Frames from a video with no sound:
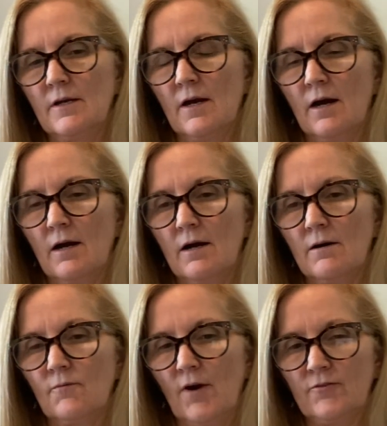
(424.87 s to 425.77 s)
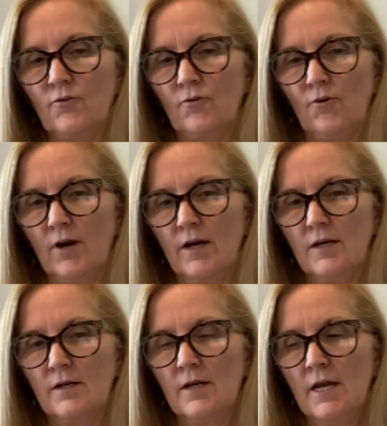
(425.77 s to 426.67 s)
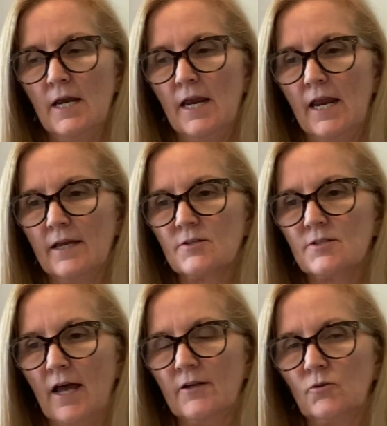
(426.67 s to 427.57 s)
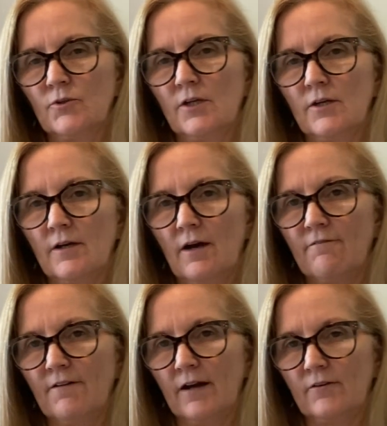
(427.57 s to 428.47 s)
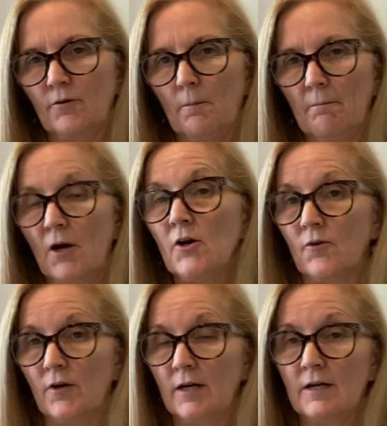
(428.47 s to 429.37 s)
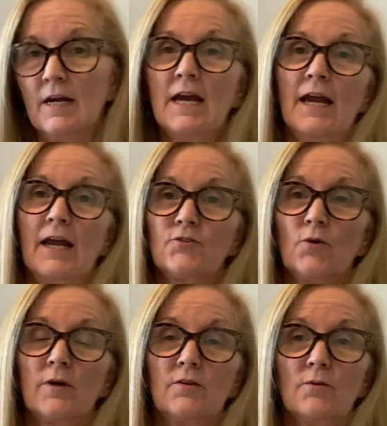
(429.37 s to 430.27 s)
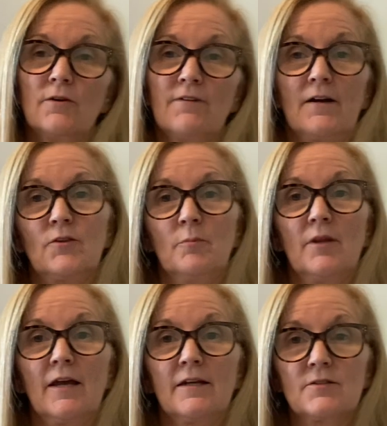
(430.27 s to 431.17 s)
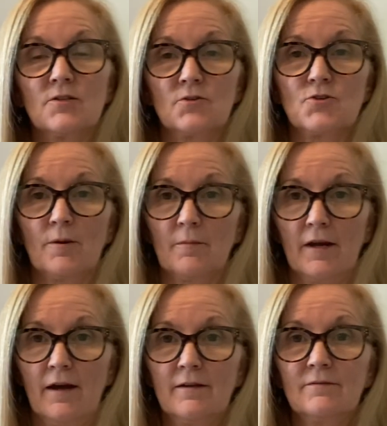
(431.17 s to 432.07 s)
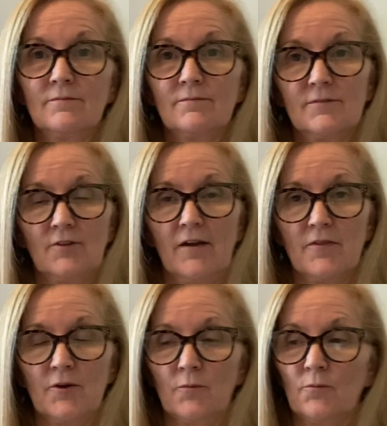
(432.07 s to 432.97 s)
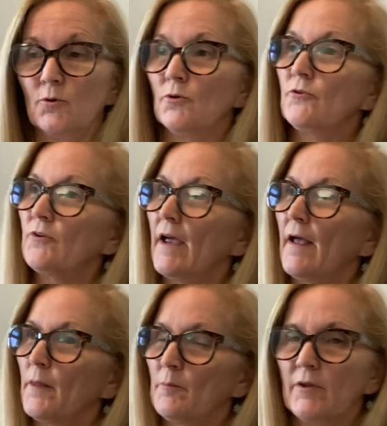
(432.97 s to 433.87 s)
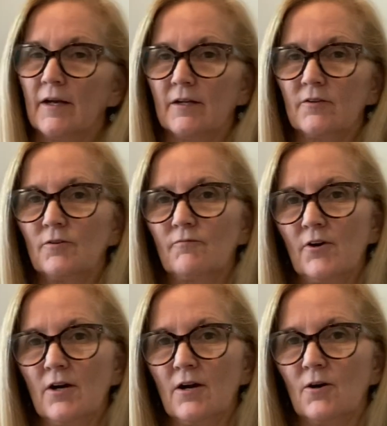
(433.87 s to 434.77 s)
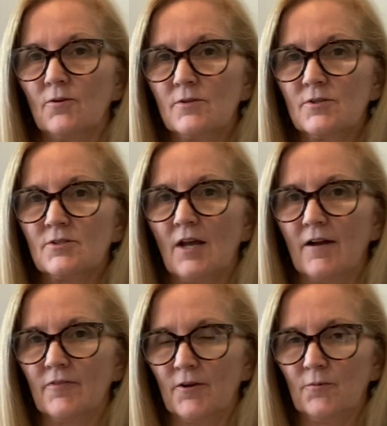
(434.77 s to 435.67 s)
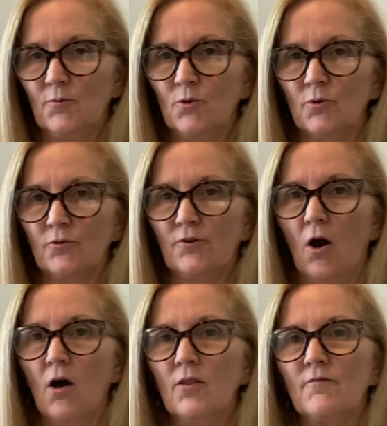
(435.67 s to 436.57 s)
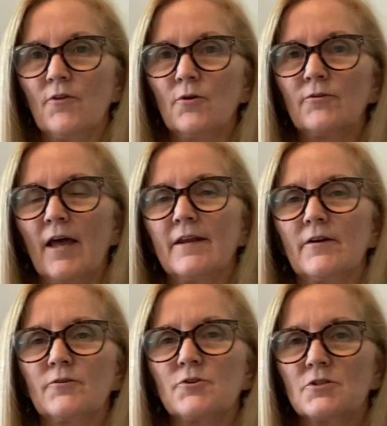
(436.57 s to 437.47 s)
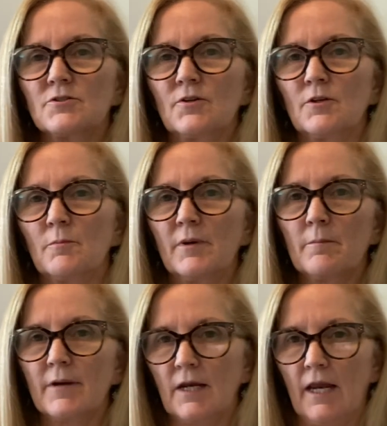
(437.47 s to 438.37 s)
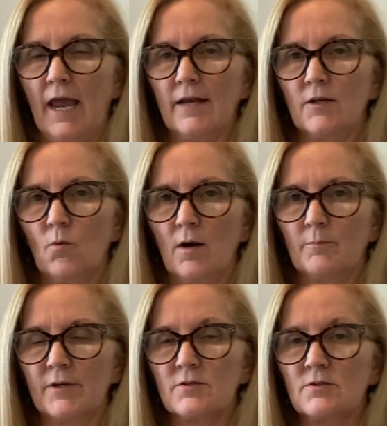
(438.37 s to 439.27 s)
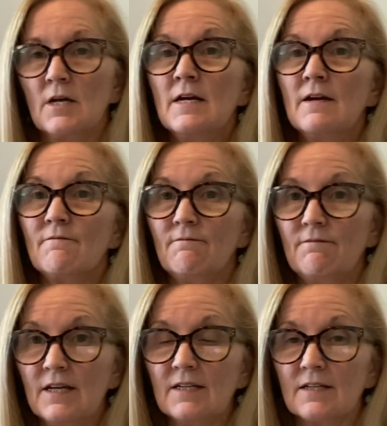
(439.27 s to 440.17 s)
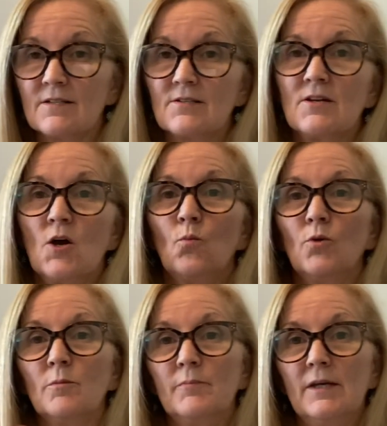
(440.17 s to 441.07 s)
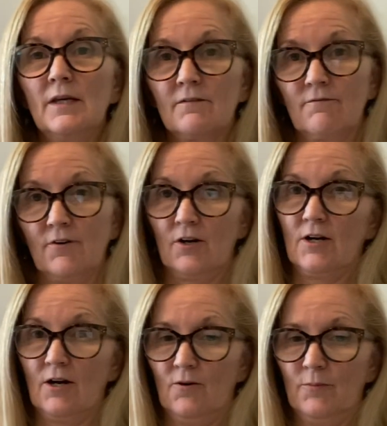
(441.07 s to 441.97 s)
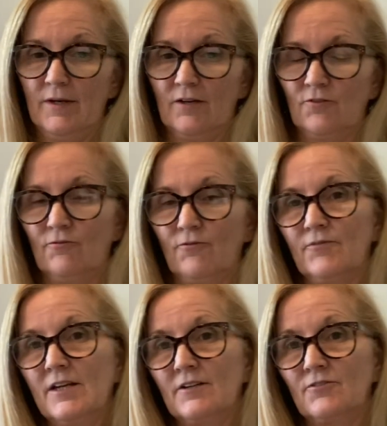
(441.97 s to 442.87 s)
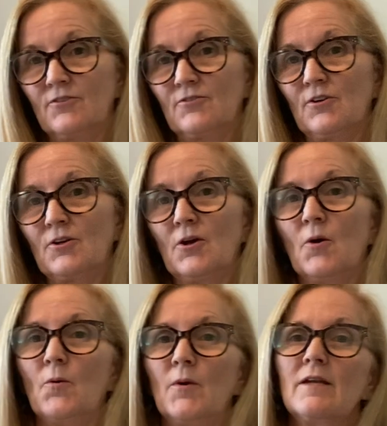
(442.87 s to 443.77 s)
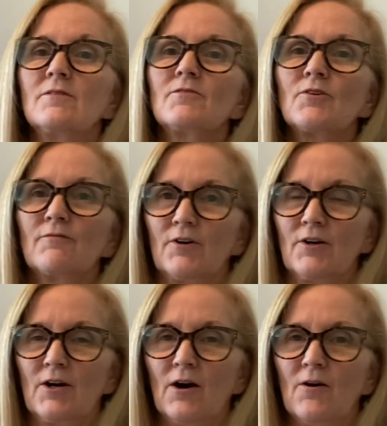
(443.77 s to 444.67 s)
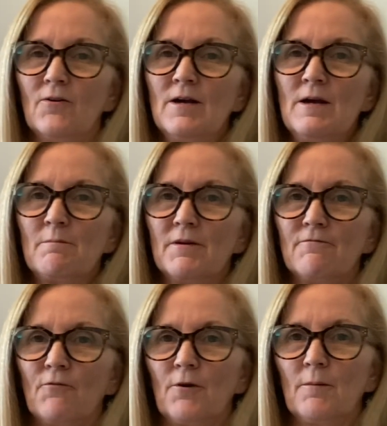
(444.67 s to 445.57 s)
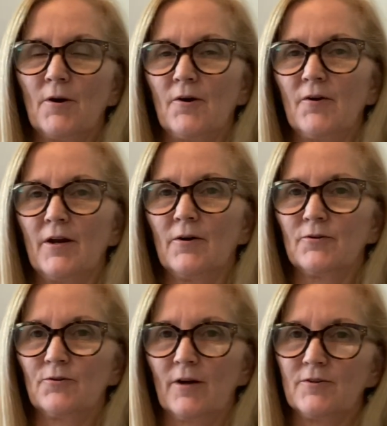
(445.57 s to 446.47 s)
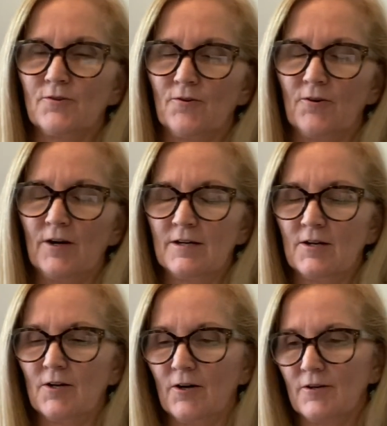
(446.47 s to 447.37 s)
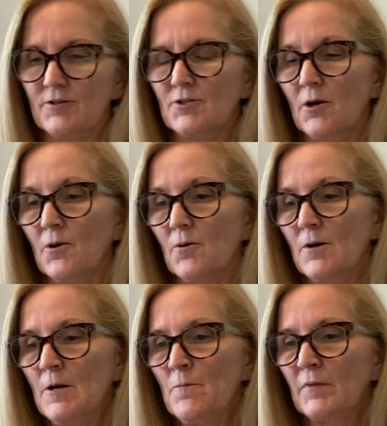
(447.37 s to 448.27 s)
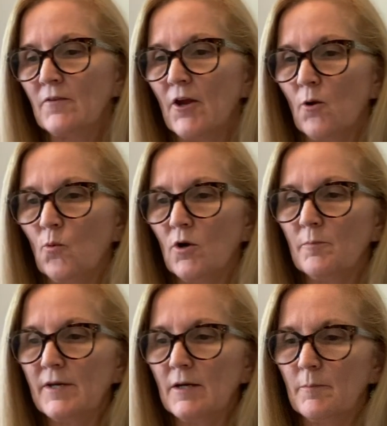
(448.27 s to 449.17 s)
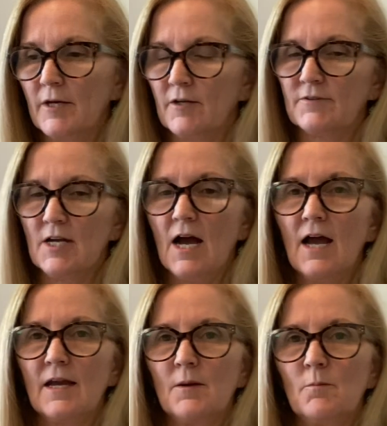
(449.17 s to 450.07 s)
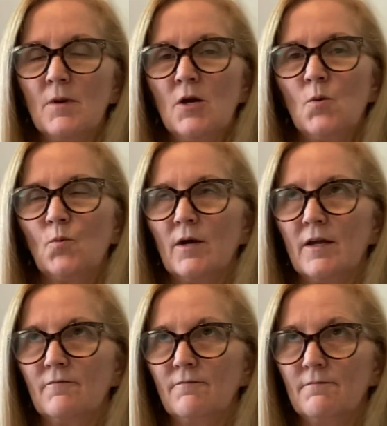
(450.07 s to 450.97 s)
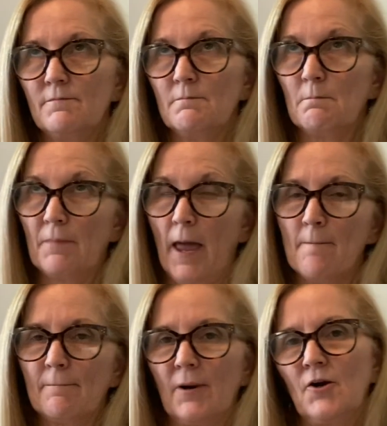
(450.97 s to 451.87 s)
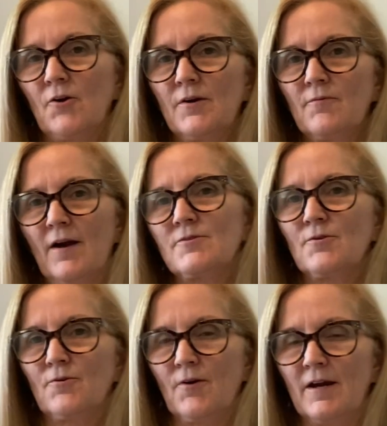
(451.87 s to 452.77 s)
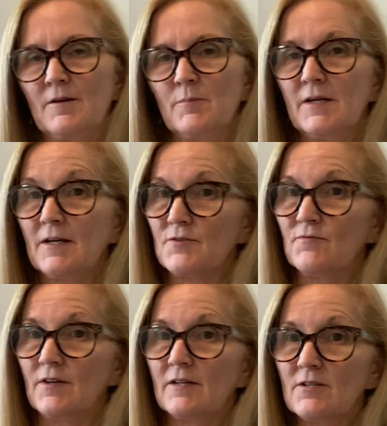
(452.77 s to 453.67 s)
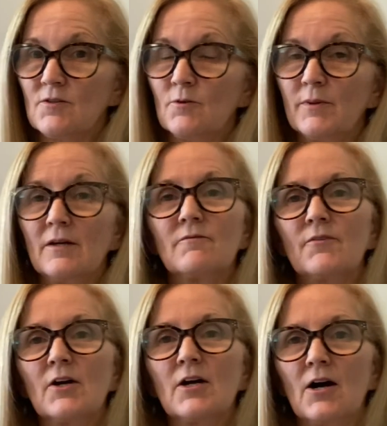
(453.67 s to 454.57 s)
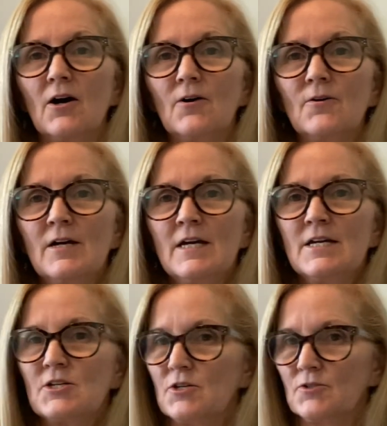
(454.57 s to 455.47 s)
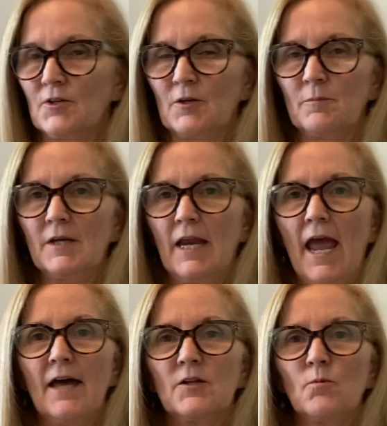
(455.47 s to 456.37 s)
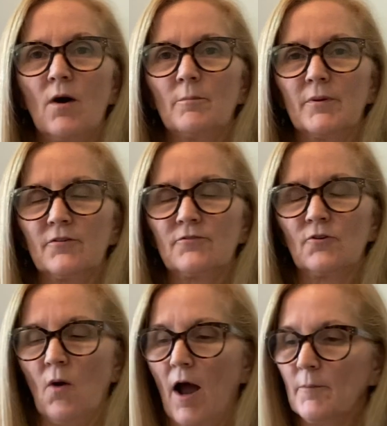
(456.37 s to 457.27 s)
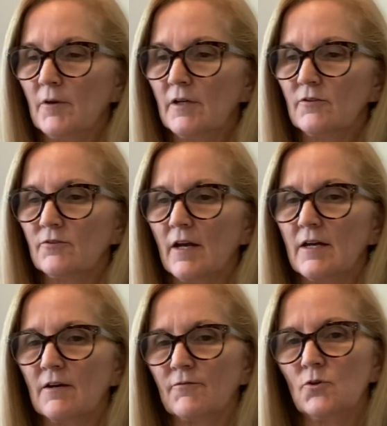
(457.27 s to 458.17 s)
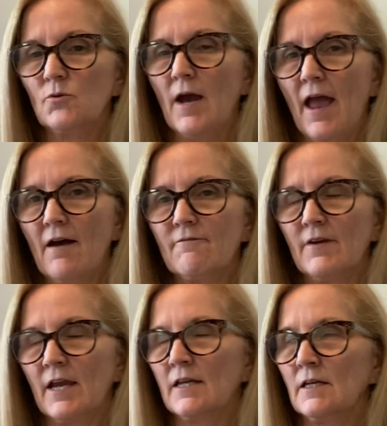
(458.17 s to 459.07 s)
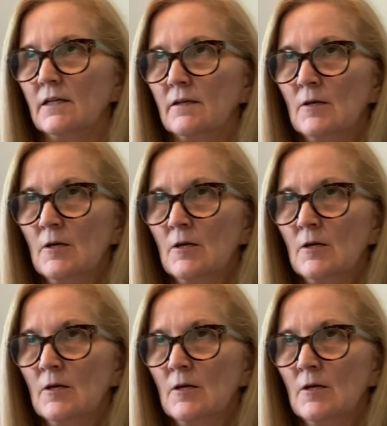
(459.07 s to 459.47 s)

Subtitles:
retrograde is not only going to affect Mercury, it's going to affect the planets in Gemini, sign that it rules, and the planets in Virgo, sign that it rules. All of that energy is going to be a bit cattywampus. Venus will be in Virgo because Venus is going to go into Virgo before Mercury goes retrograde here. So there will be a bit of time when that Mercury retrograde, because Venus will be in Virgo, she's going to be cattywampus. So I'm going to say if you have any